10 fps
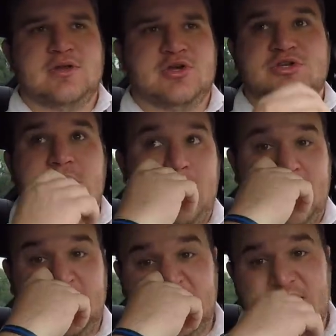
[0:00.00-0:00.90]
Just so that
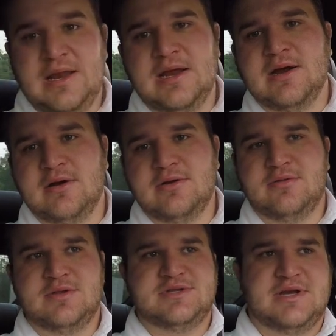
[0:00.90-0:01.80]
way you can hear
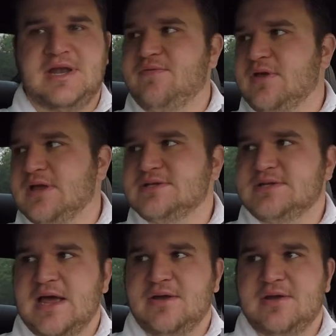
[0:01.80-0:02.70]
the significant
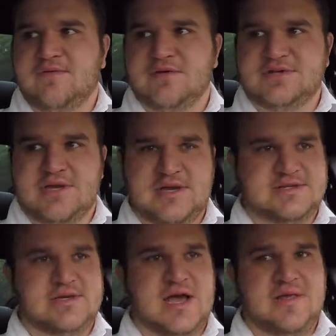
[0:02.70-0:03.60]
sound difference
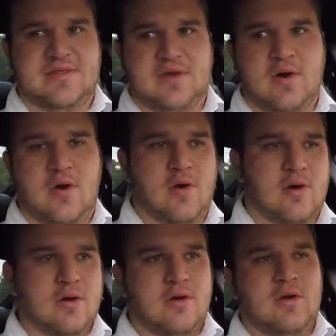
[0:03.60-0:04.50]
inside the car.
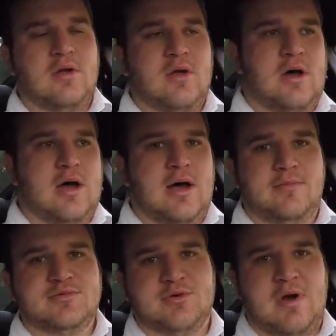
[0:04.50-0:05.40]

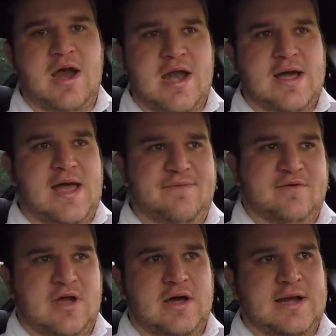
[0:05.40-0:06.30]
So right now I have
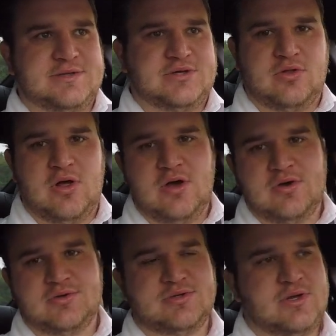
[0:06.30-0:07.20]
the cutouts
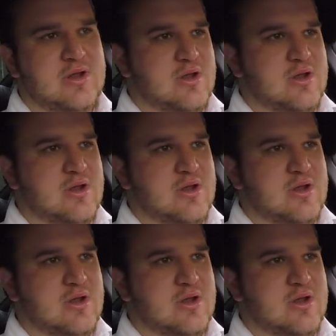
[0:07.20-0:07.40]
closed,